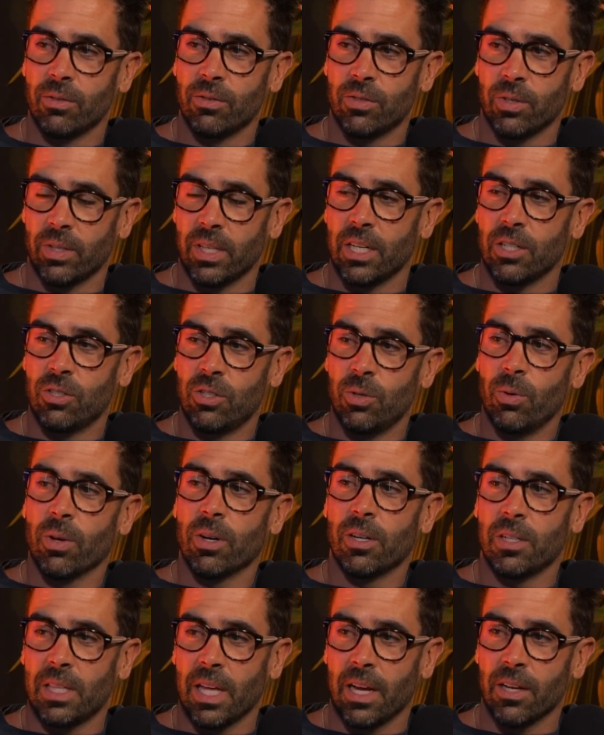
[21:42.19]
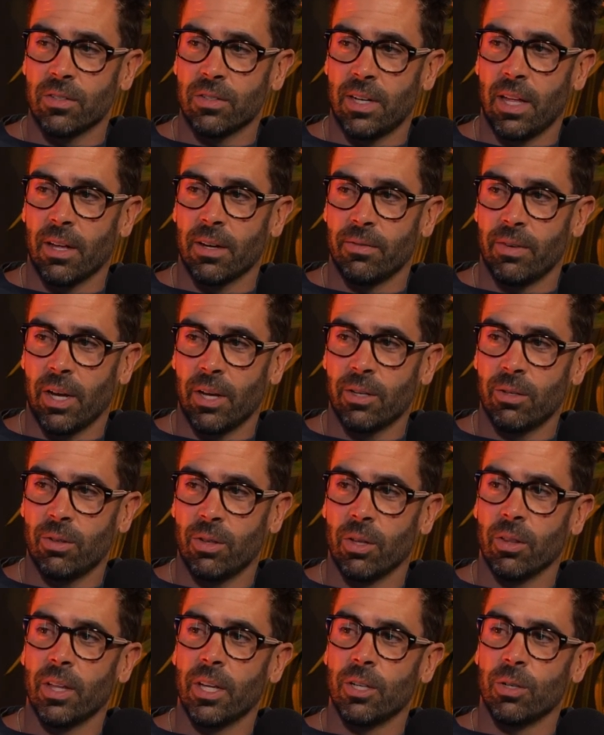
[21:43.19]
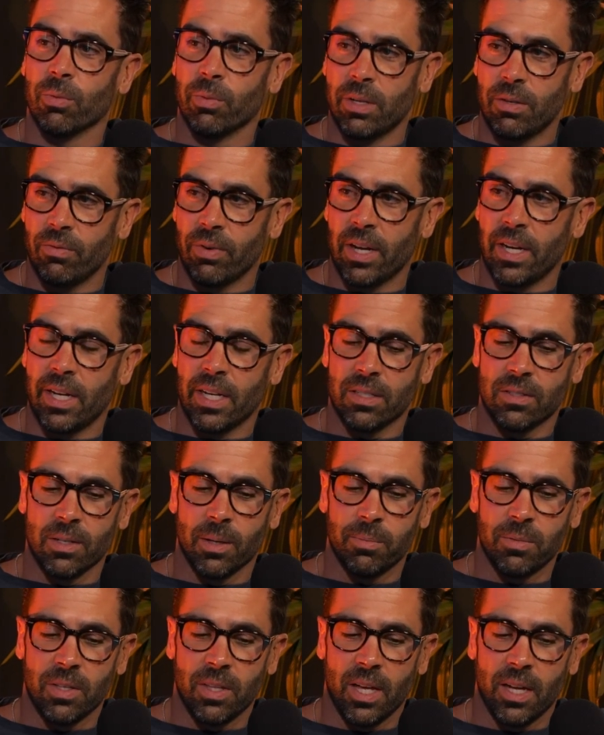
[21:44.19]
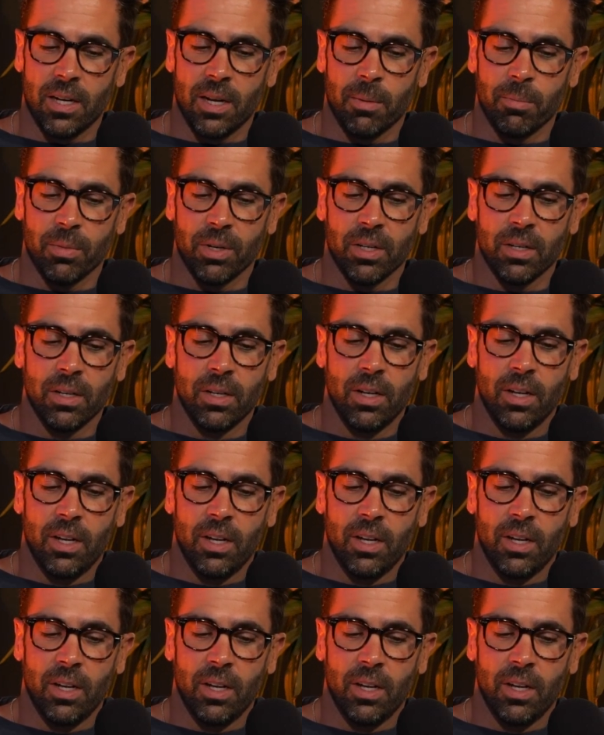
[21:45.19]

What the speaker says: So that $200,000 value, they'll let you refinance up to that number.